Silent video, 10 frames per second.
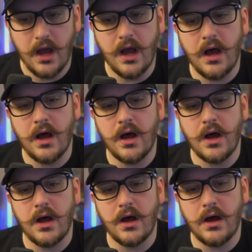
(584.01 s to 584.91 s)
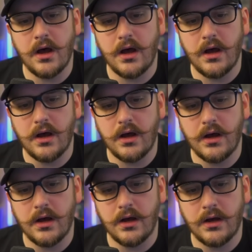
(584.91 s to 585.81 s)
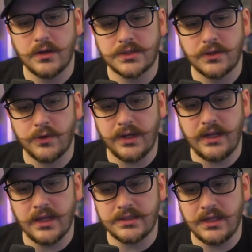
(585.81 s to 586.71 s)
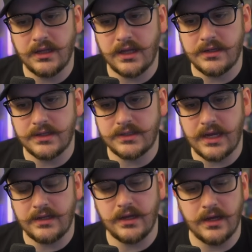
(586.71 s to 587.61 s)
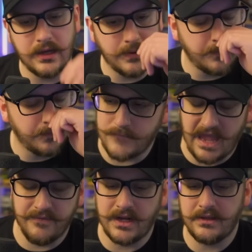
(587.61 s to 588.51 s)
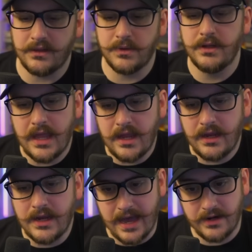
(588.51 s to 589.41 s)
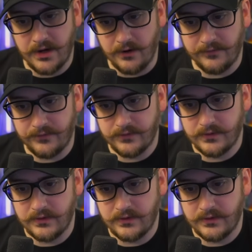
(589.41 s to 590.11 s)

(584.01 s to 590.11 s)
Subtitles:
Oh, Also, Greedy, Lusty, Gluttonous, and I forgot the other one. They got a nerf.